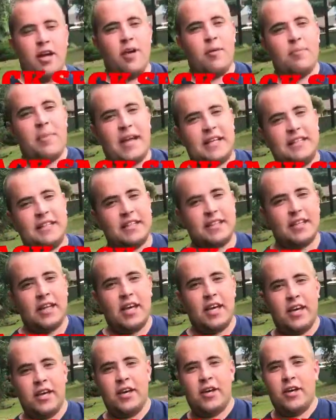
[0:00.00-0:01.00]

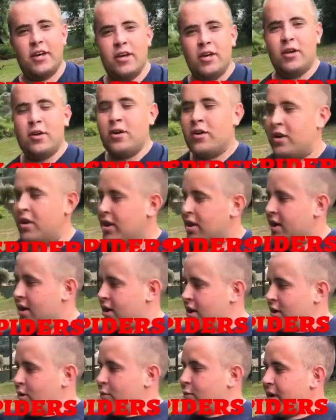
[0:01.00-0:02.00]
basically
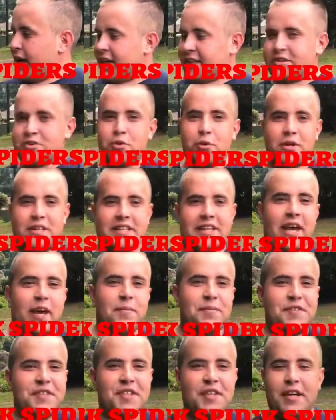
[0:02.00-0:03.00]
we had two
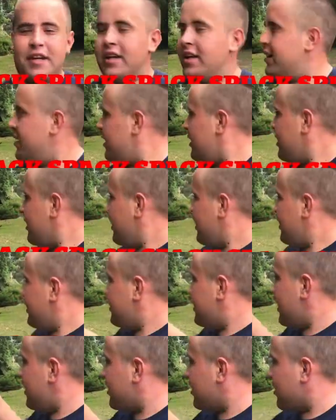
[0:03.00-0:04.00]
attempts
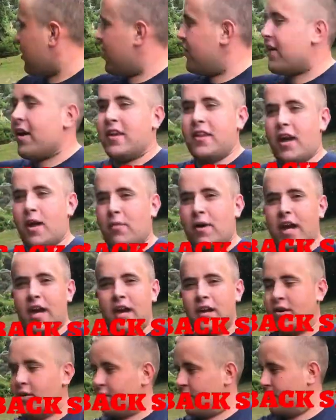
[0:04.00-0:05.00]
to either go down that way
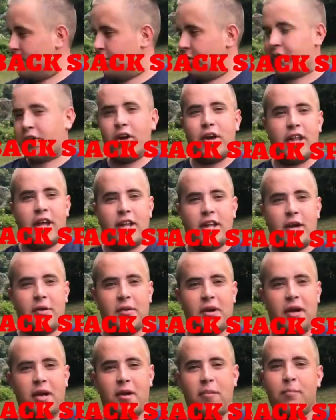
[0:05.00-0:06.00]
or go down that
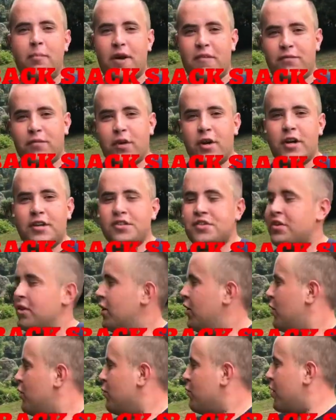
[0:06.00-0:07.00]
way. But first,
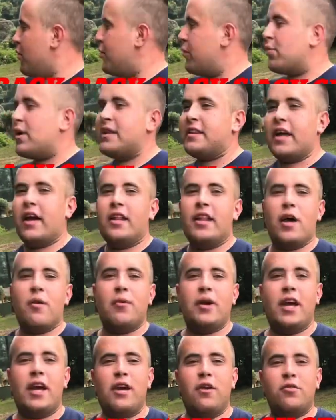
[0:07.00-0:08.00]
when we went down that
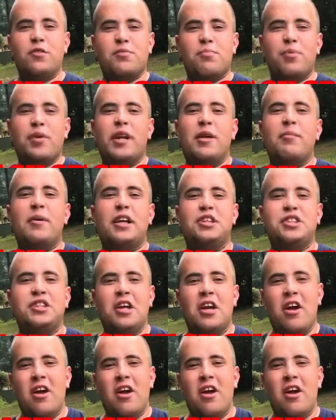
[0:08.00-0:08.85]
way, it was pretty much